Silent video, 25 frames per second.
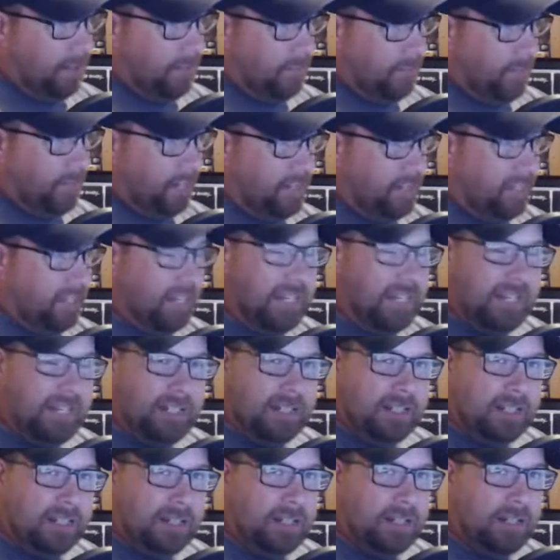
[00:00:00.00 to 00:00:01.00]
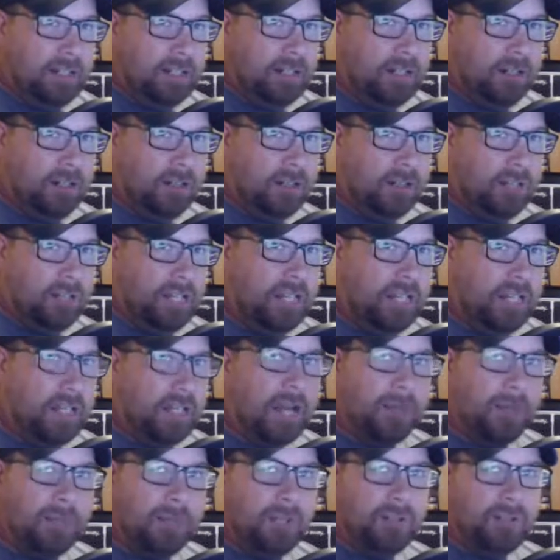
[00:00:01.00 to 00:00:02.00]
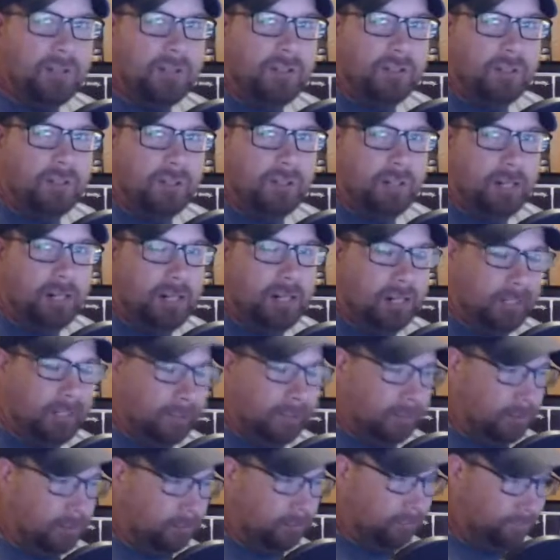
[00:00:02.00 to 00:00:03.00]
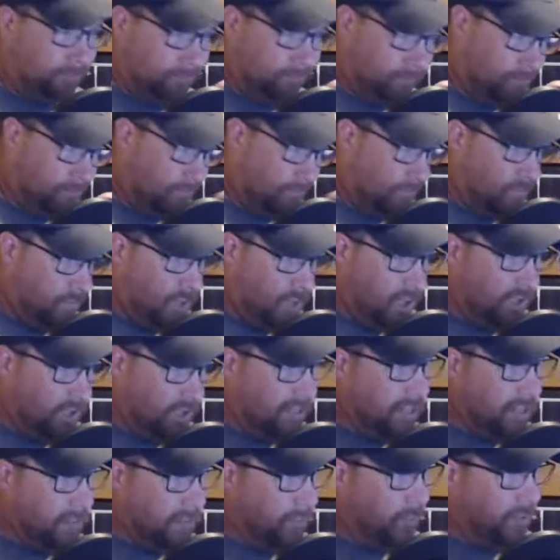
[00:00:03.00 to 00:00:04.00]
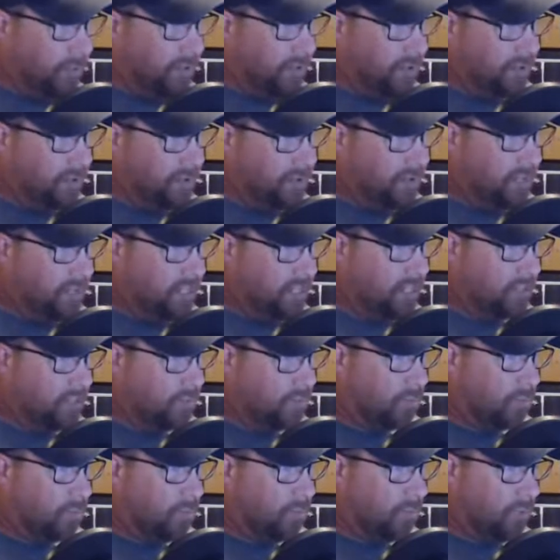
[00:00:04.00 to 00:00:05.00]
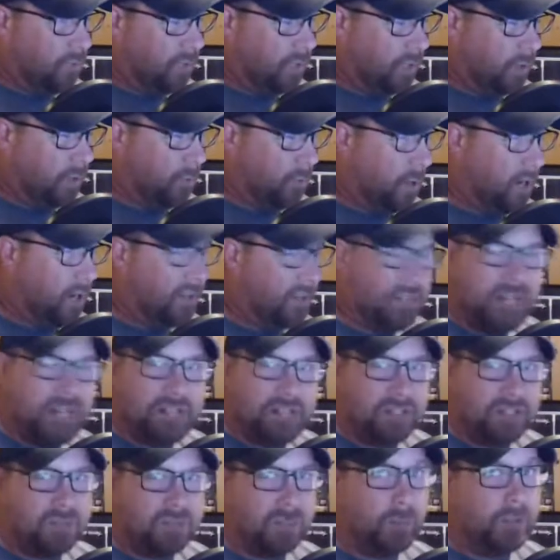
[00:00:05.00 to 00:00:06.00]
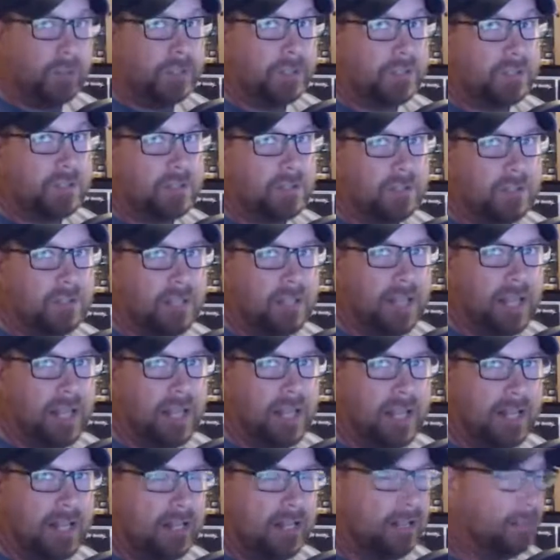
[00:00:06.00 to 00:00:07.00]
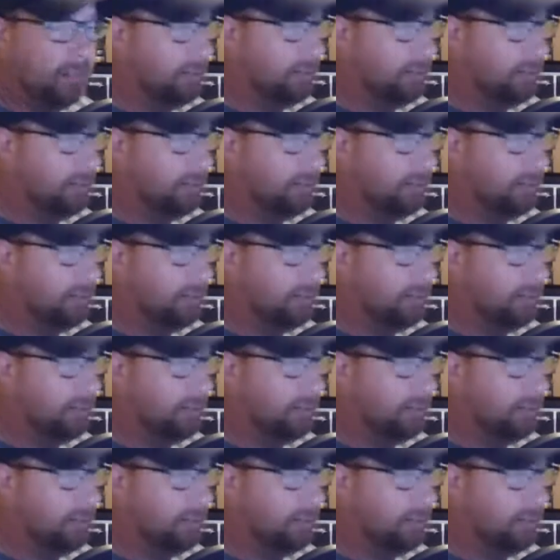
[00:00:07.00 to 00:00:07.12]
I think he got me hooked up with these wireless access points, and